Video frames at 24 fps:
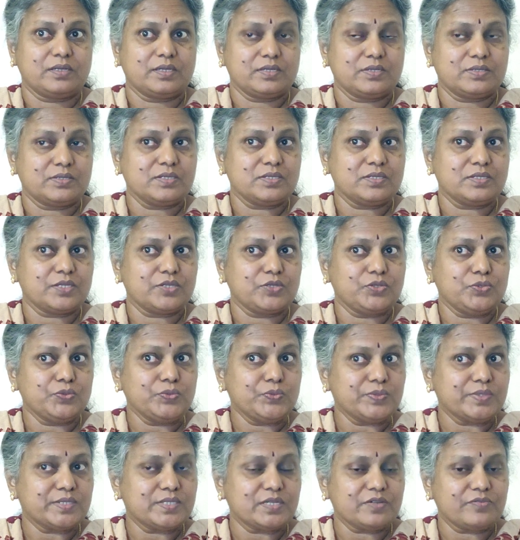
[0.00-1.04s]
Is this a
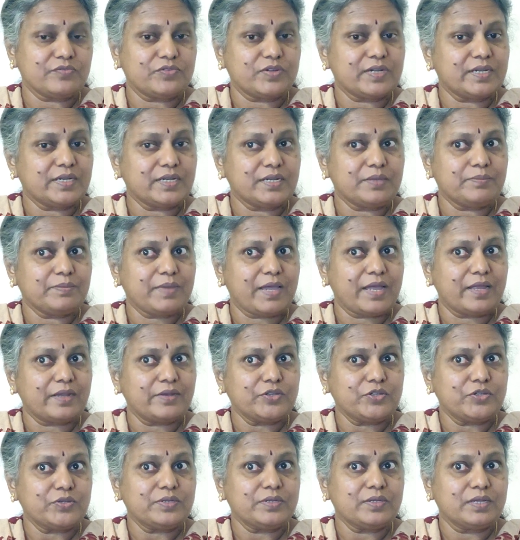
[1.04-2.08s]
user-friendly
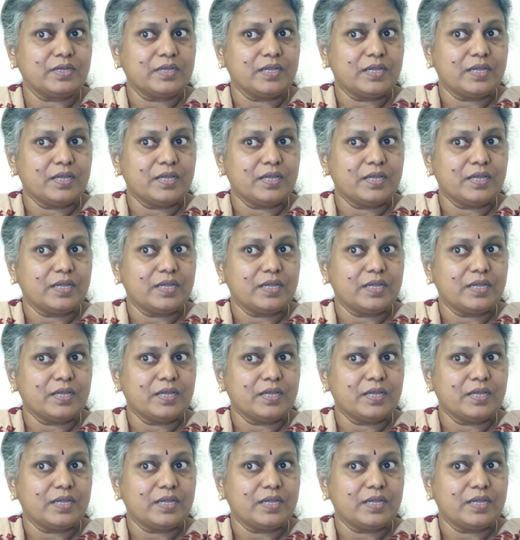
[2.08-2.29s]
manual?